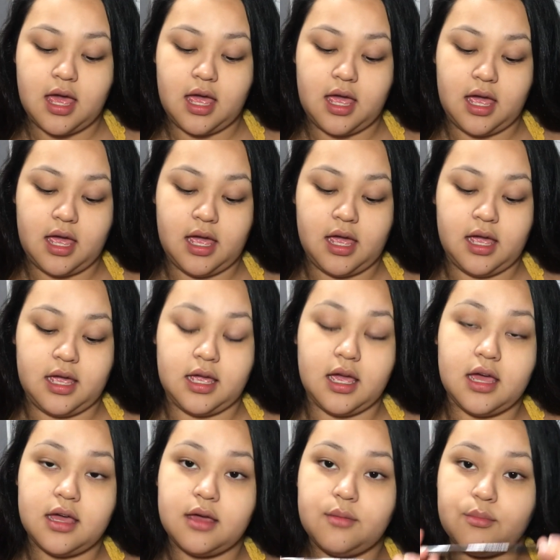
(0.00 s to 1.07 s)
a
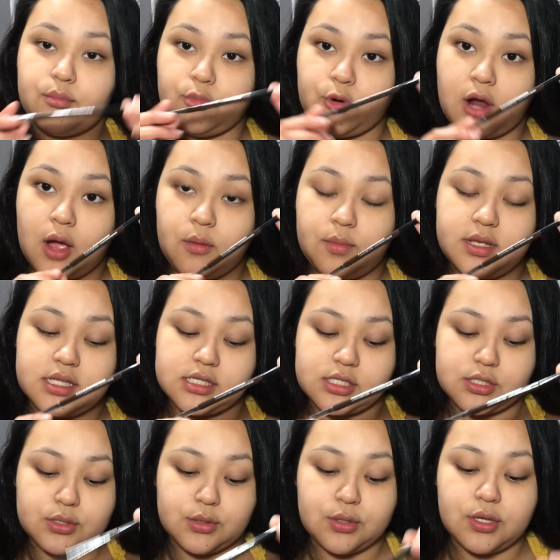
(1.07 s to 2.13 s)
brow
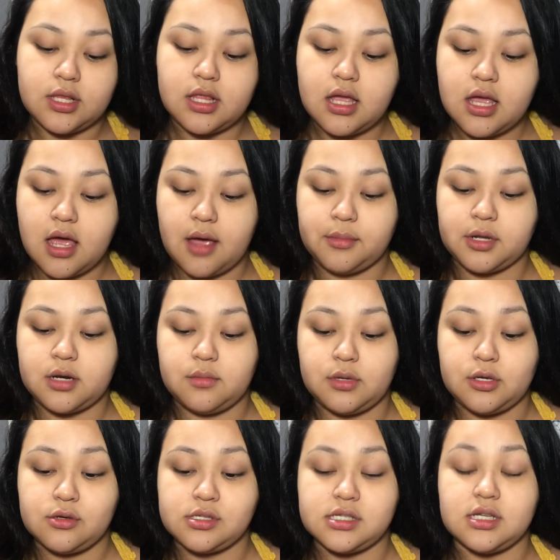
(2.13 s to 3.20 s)
pencil, I'm going to be
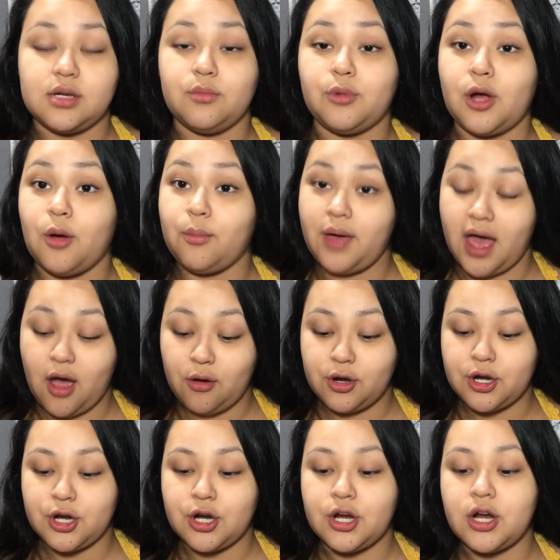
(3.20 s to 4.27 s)
using brow
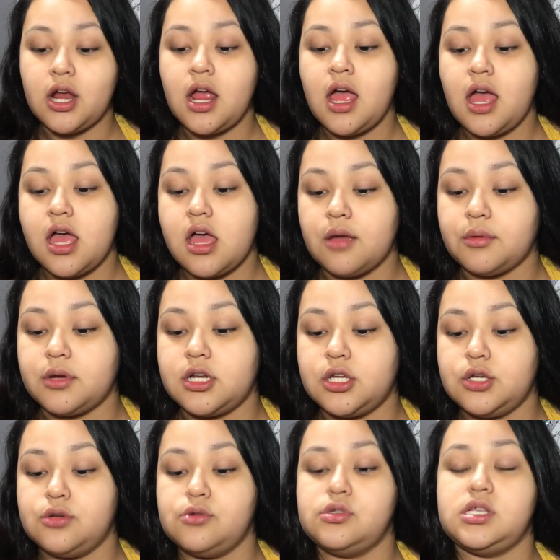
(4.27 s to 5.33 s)
powder, I'm going to
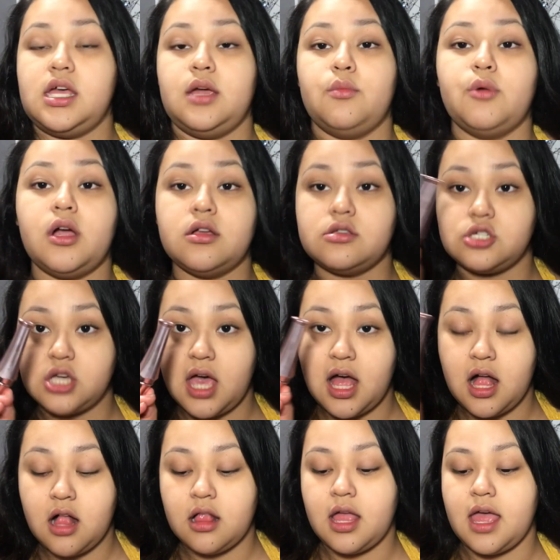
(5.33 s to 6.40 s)
use a brow
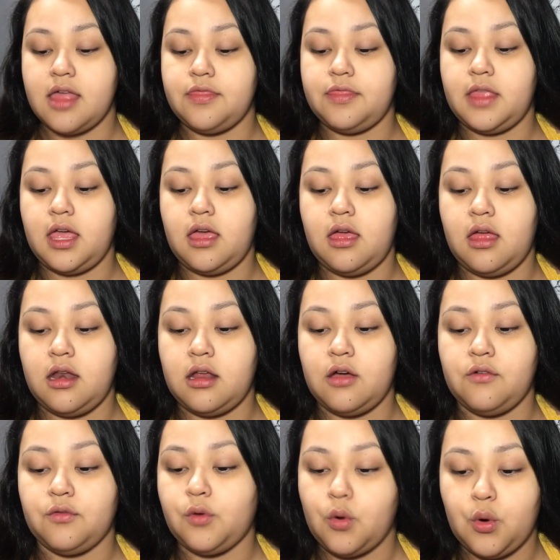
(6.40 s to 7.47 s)
gel, and then
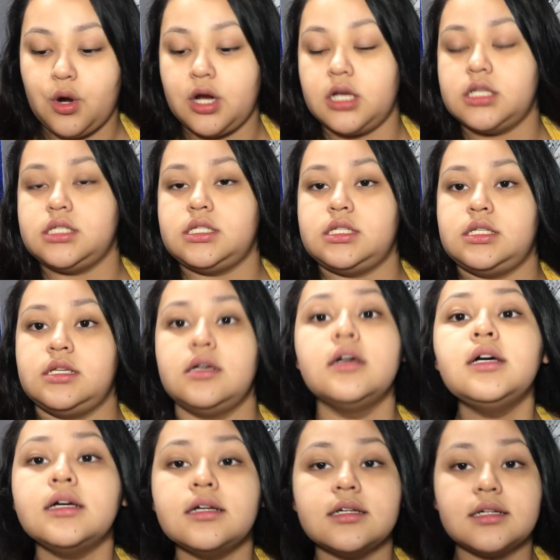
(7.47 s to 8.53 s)
of course
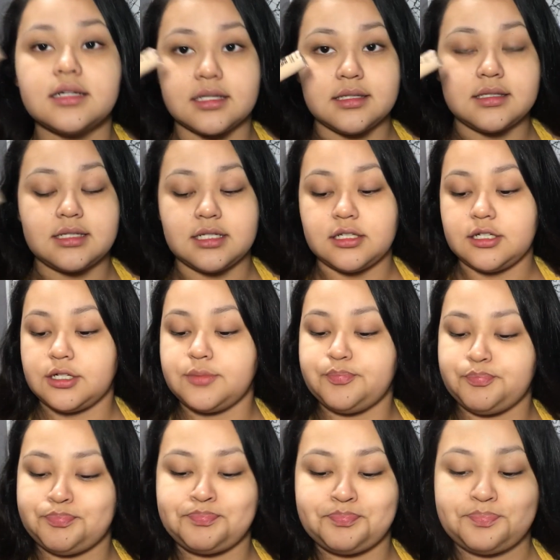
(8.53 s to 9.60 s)
concealer.
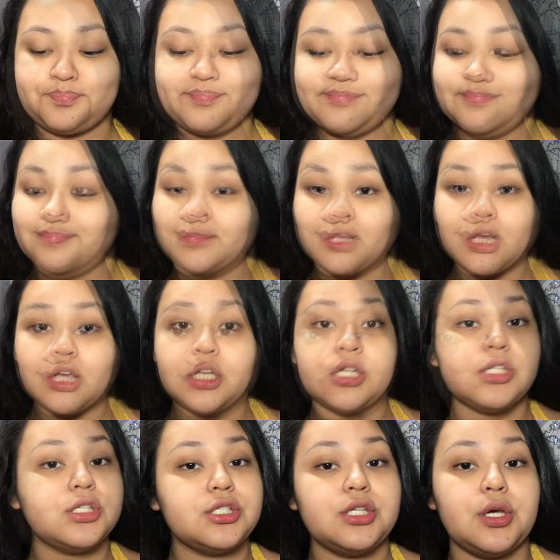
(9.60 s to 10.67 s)

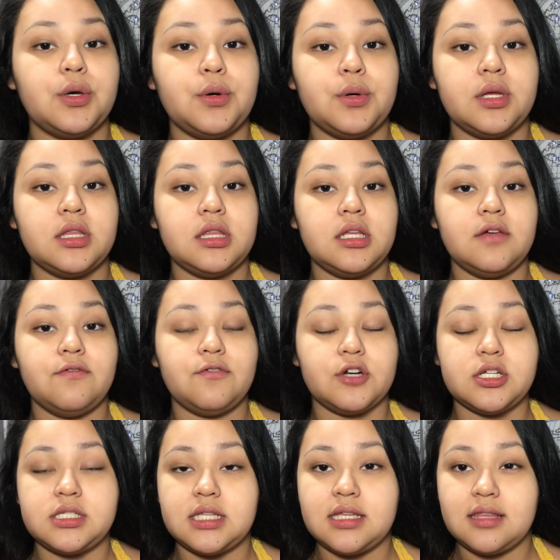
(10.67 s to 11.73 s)
So the
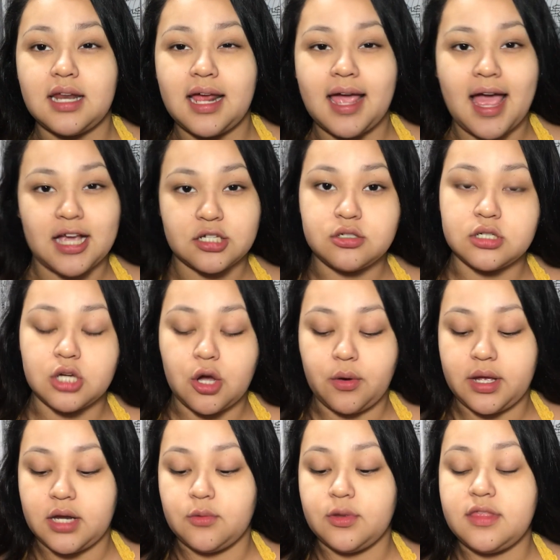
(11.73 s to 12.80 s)
first thing that I actually go
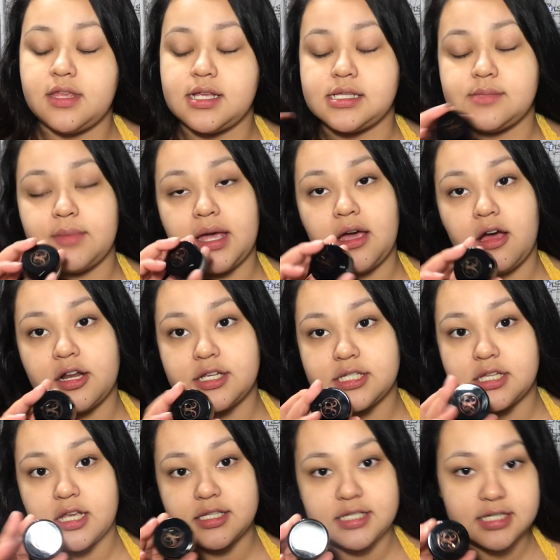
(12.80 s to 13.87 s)
in with is my
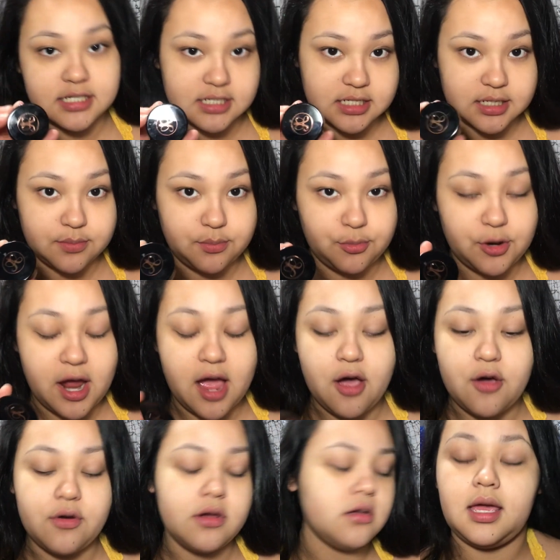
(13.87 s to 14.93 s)
Anastasia
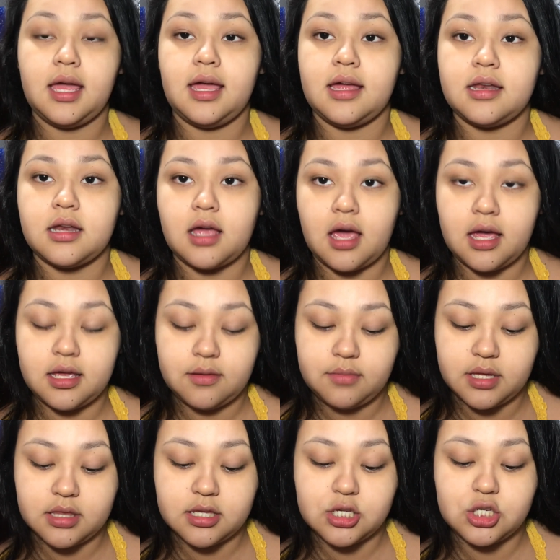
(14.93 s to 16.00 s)
Dipbrow, and I am
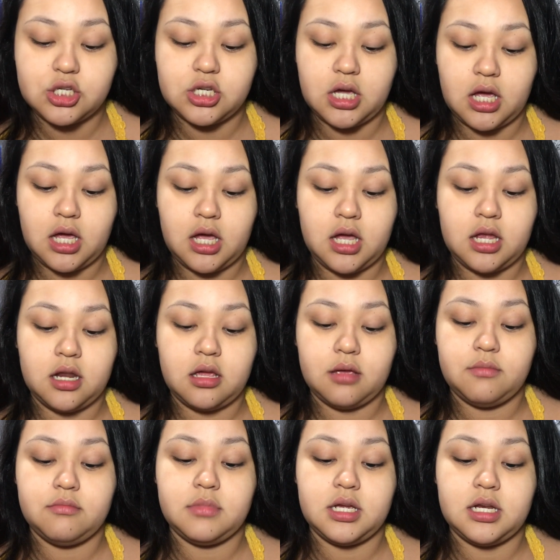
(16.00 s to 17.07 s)
in the shade
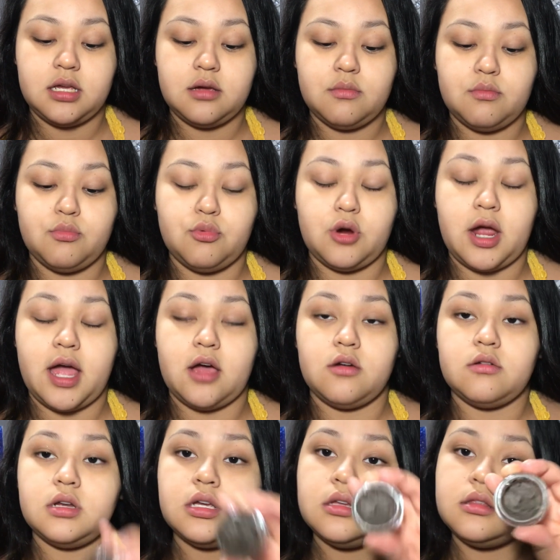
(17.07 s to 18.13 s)
medium
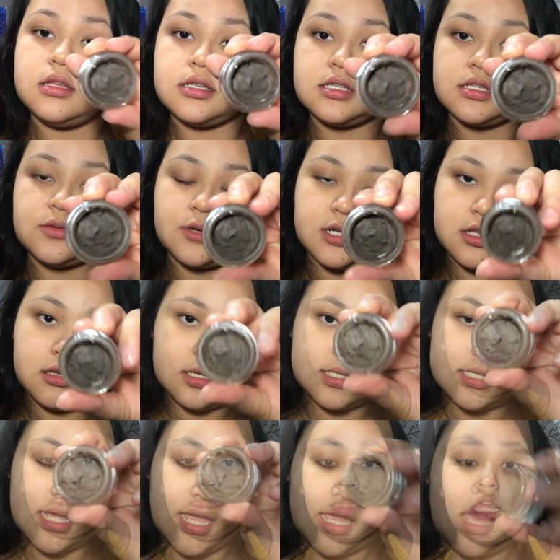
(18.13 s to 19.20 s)
brown. This is what it
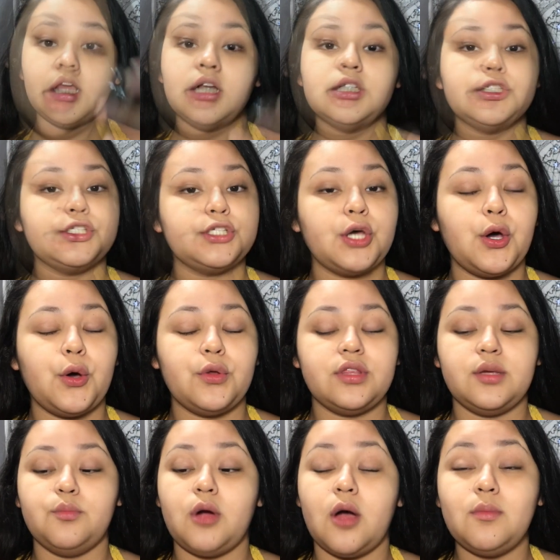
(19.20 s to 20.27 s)
looks like. So
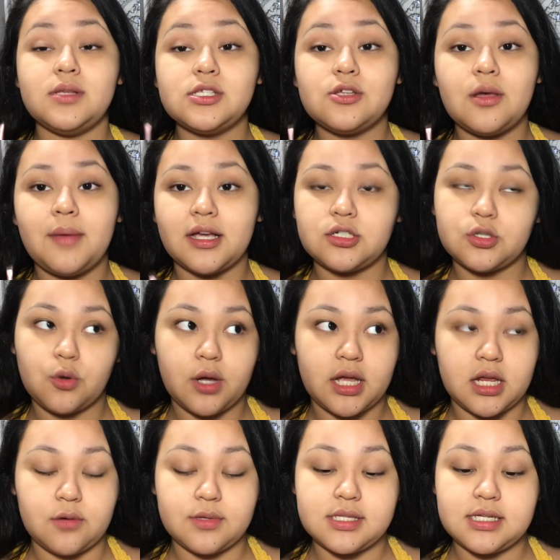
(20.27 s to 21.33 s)
the brow pencil I'm actually
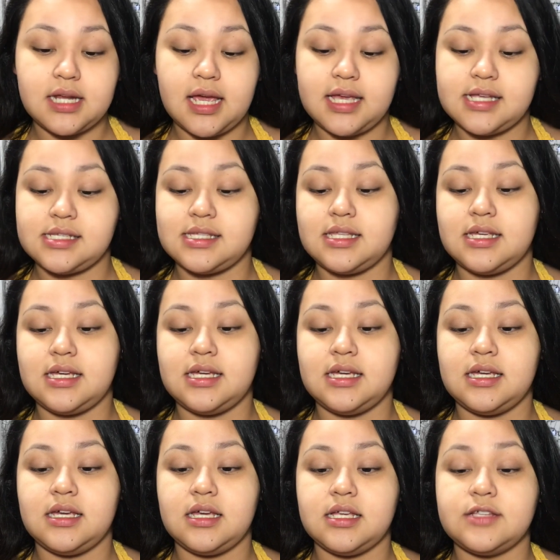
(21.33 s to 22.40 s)
going in with today
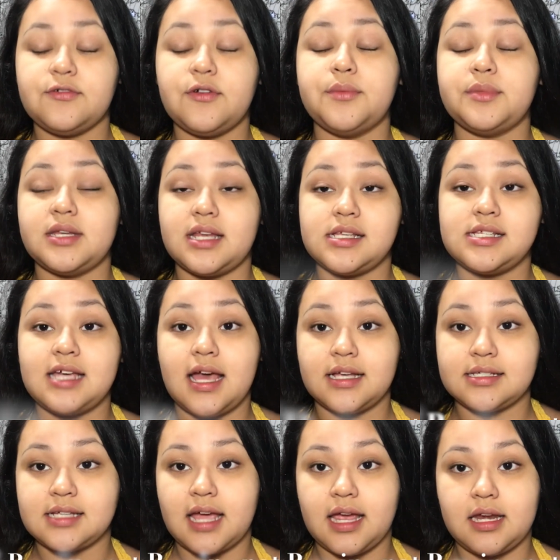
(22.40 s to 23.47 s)
is from the Desi
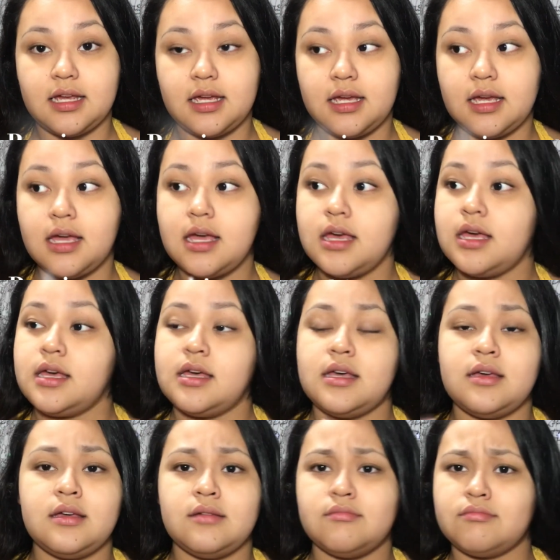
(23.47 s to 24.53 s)
X Katie
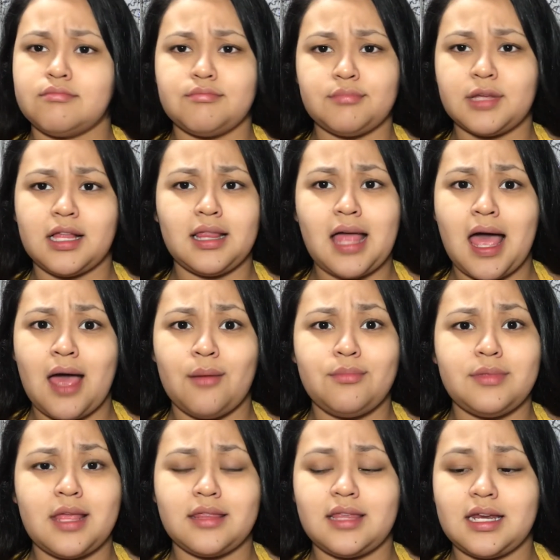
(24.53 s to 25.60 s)
collab
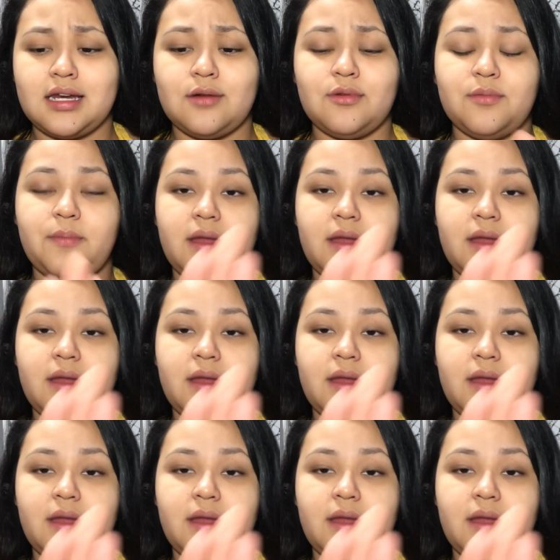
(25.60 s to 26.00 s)
that they did with